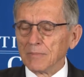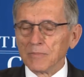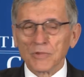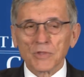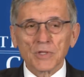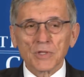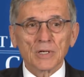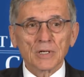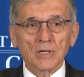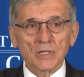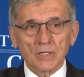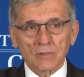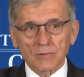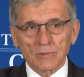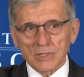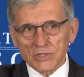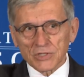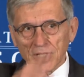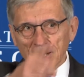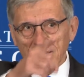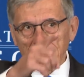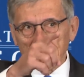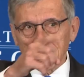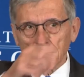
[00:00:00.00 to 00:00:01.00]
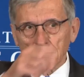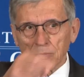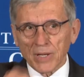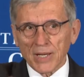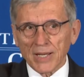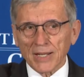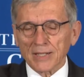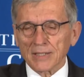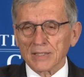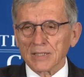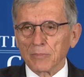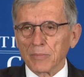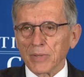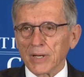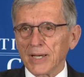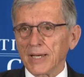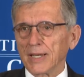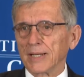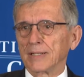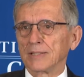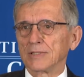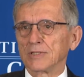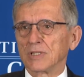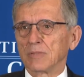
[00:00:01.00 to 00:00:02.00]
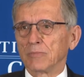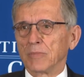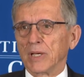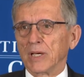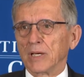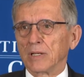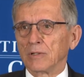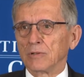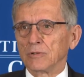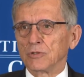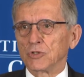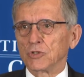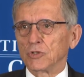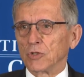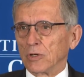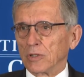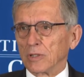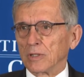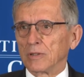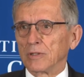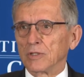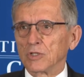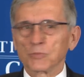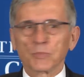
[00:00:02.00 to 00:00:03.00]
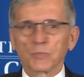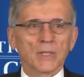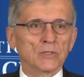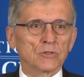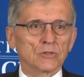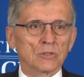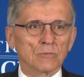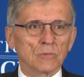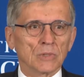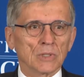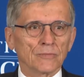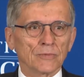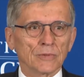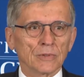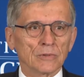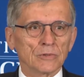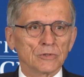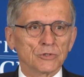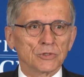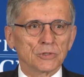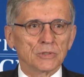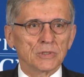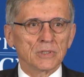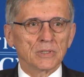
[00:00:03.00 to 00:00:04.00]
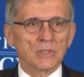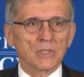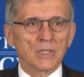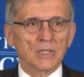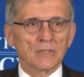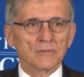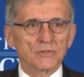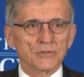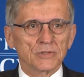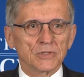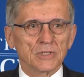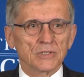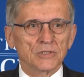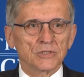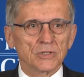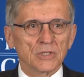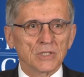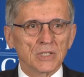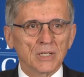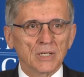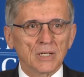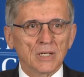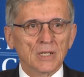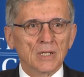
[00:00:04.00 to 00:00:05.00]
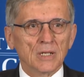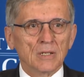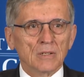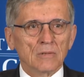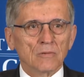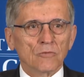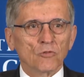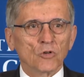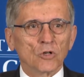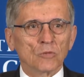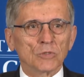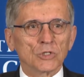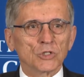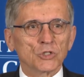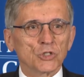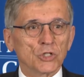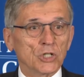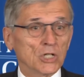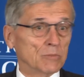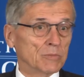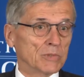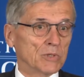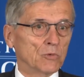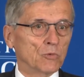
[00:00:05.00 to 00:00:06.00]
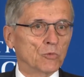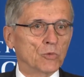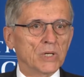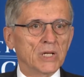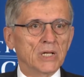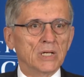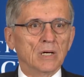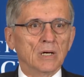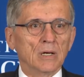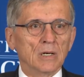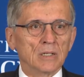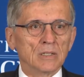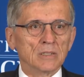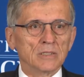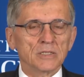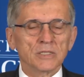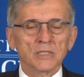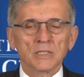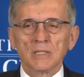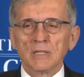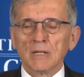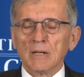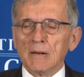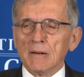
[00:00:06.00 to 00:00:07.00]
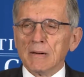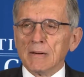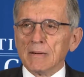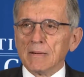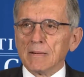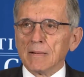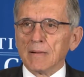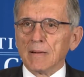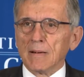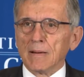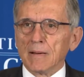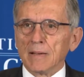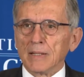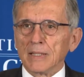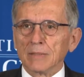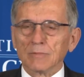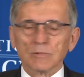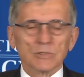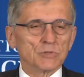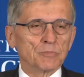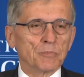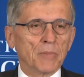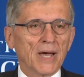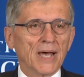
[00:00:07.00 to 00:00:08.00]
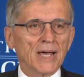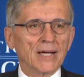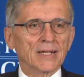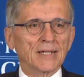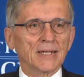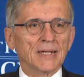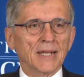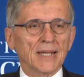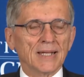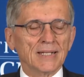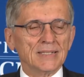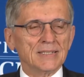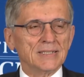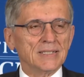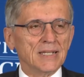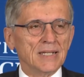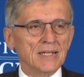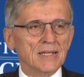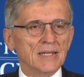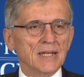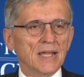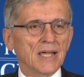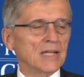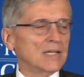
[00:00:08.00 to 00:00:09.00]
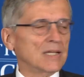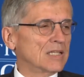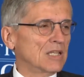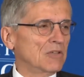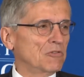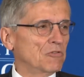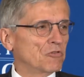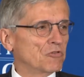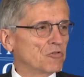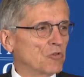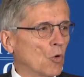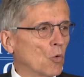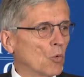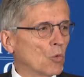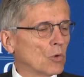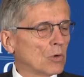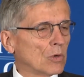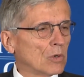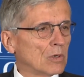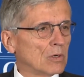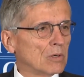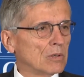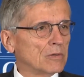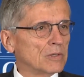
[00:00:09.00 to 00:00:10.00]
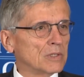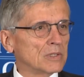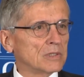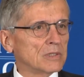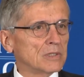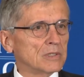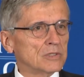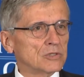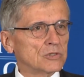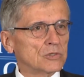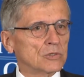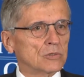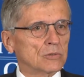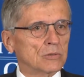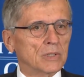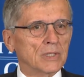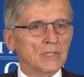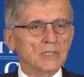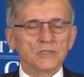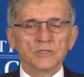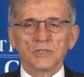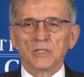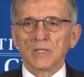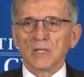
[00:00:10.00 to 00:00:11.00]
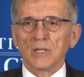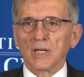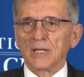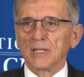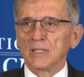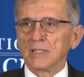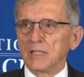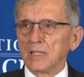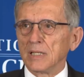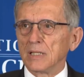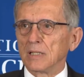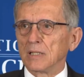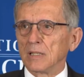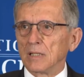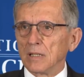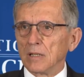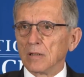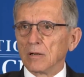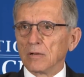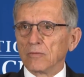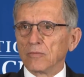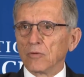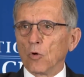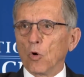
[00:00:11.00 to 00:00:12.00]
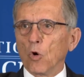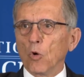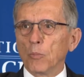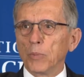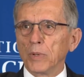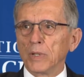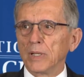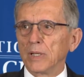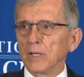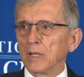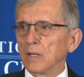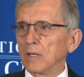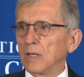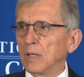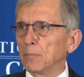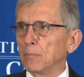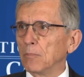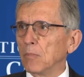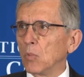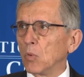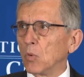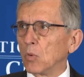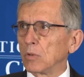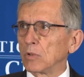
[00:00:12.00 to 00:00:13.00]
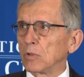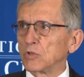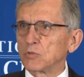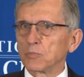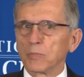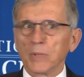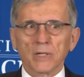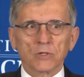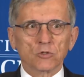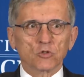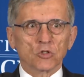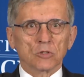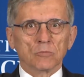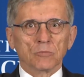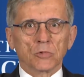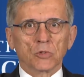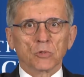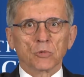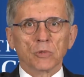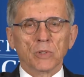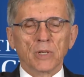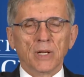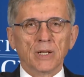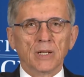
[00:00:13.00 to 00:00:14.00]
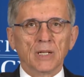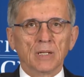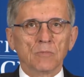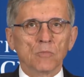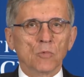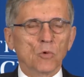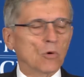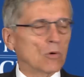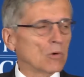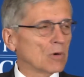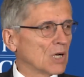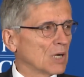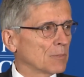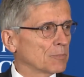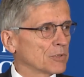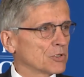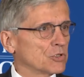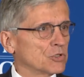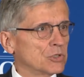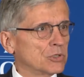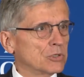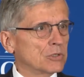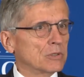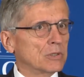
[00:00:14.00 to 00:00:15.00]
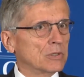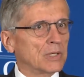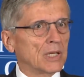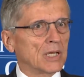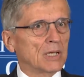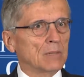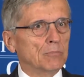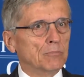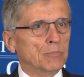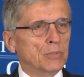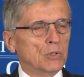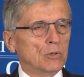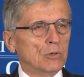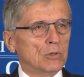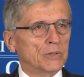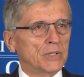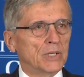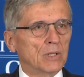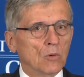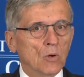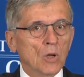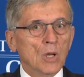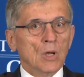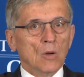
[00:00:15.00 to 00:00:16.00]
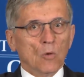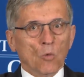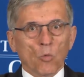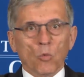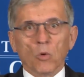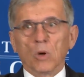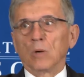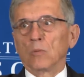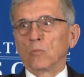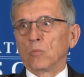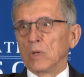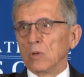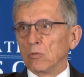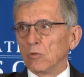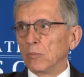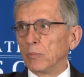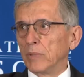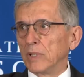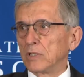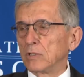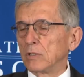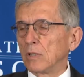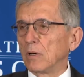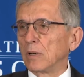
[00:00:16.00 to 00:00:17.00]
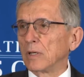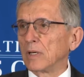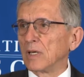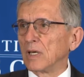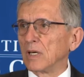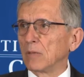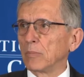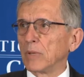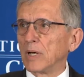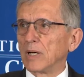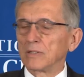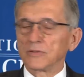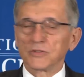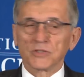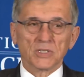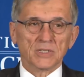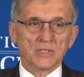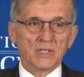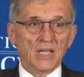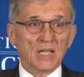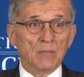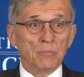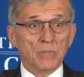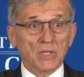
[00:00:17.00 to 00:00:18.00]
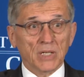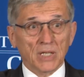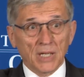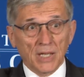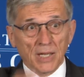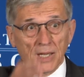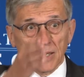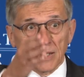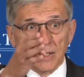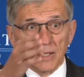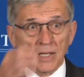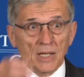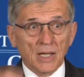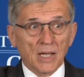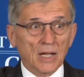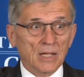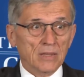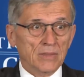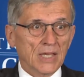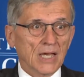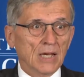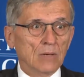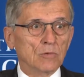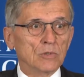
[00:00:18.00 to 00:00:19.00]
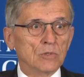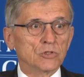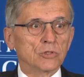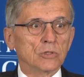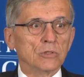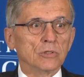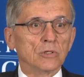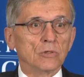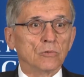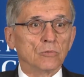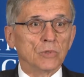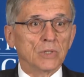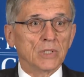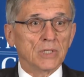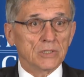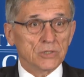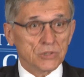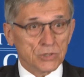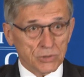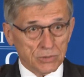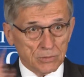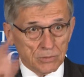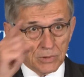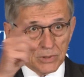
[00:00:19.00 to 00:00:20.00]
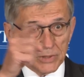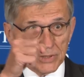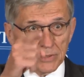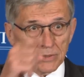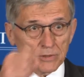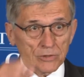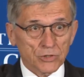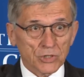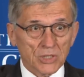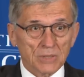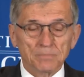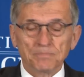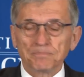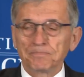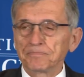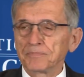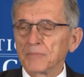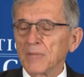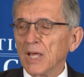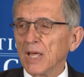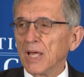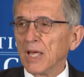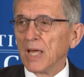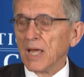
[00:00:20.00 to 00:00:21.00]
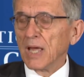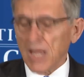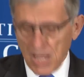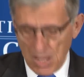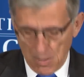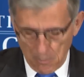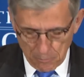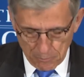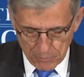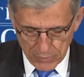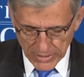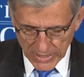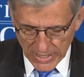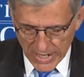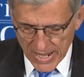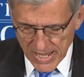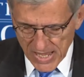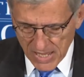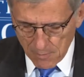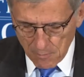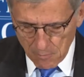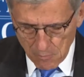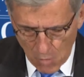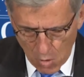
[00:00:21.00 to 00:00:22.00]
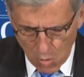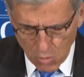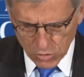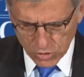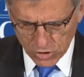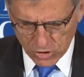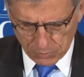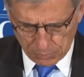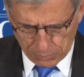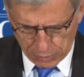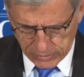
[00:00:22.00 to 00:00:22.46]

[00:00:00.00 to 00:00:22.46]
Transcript: The other is hiding back in the back is the man who started the spectrum revolution at the FCC, former Chairman Reed Hunt. It was back in 1994 that this crazy idea of opening up more spectrum, creating more opportunity, and building what we will be talking about today began, and that was under Reed's leadership. But I am most